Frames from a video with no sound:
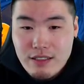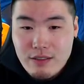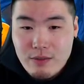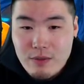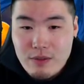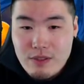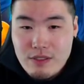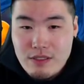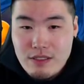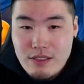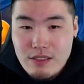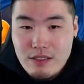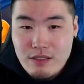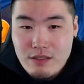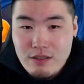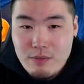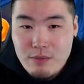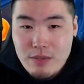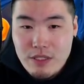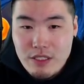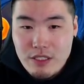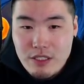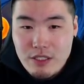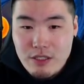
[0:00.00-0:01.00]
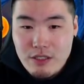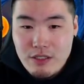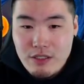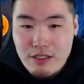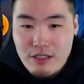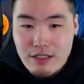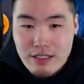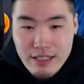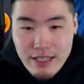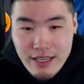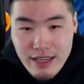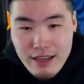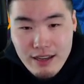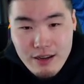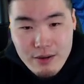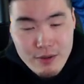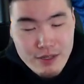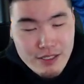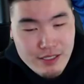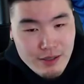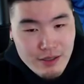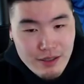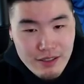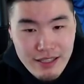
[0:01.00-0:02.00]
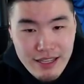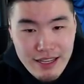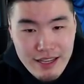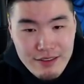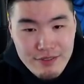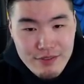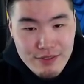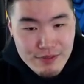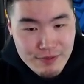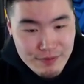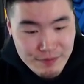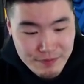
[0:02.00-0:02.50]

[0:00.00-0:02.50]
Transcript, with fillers: we'll still be good. Yeah, we're still alive.